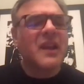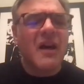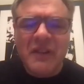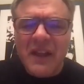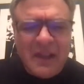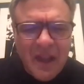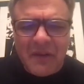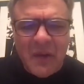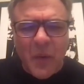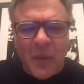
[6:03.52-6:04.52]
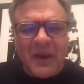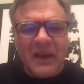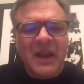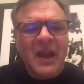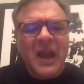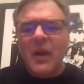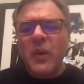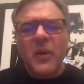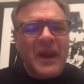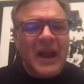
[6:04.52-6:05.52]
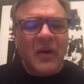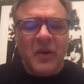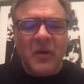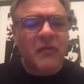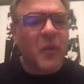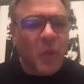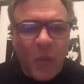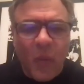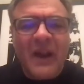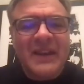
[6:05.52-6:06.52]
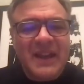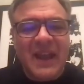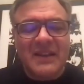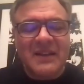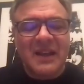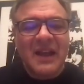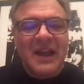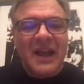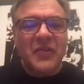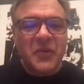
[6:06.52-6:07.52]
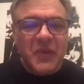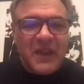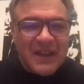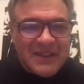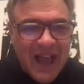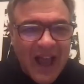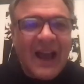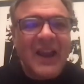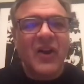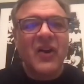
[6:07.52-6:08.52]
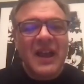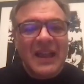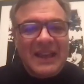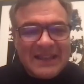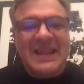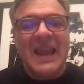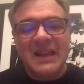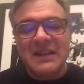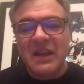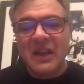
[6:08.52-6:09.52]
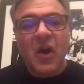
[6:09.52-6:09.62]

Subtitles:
Lovely, lovely woman. And we went out for one date, and through the entire date,